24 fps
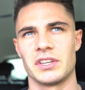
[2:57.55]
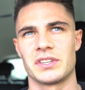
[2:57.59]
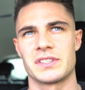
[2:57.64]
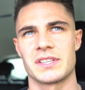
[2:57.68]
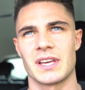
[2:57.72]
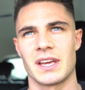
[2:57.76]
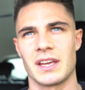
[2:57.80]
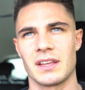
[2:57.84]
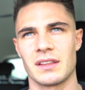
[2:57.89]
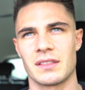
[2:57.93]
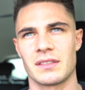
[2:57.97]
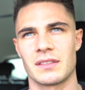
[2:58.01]
your
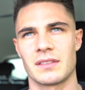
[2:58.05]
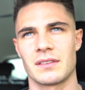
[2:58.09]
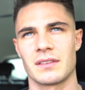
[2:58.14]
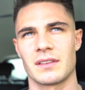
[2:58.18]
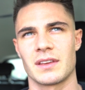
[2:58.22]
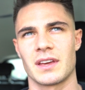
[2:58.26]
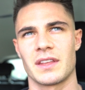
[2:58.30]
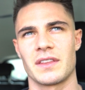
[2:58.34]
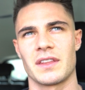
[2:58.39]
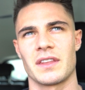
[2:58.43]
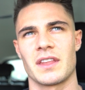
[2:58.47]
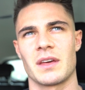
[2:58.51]
teeth
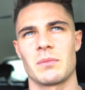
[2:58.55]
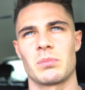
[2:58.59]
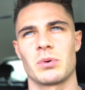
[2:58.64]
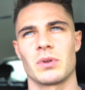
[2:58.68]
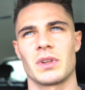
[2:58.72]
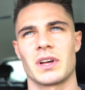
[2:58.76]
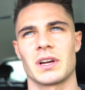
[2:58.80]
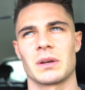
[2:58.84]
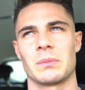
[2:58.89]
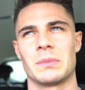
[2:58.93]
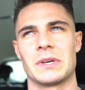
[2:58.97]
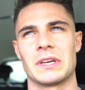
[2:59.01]
and then they
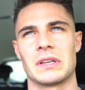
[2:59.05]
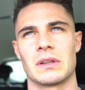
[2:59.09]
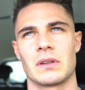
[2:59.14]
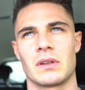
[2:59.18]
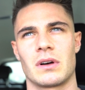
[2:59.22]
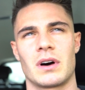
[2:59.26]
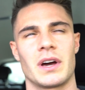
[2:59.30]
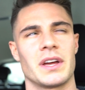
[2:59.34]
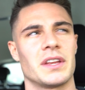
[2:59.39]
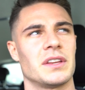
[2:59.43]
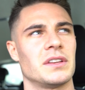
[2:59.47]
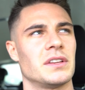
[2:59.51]
put like a big
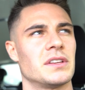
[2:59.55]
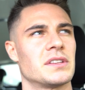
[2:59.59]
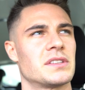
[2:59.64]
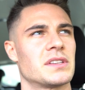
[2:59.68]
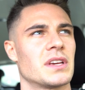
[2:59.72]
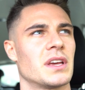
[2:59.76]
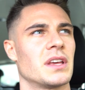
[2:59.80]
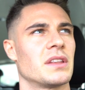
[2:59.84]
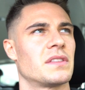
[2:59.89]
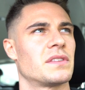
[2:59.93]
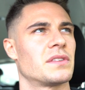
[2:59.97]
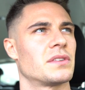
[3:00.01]
light in your
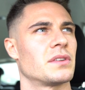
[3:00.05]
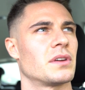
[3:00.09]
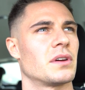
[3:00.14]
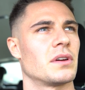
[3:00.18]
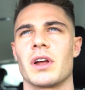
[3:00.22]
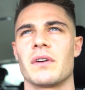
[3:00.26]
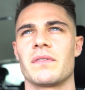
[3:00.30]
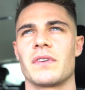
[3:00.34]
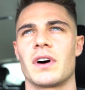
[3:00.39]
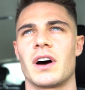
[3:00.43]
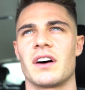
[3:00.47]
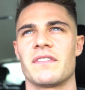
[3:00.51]
teeth.
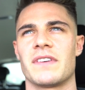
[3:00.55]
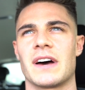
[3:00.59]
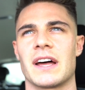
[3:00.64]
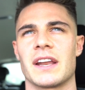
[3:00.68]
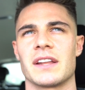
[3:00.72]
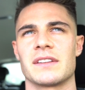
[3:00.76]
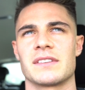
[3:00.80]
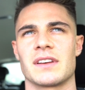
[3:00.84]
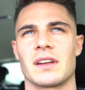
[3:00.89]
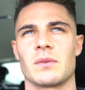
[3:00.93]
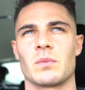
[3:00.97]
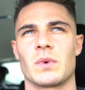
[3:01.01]
So I've had
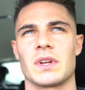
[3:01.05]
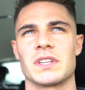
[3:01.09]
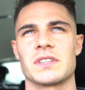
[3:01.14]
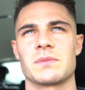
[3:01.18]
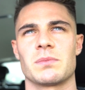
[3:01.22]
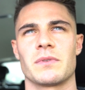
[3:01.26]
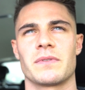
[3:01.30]
it done once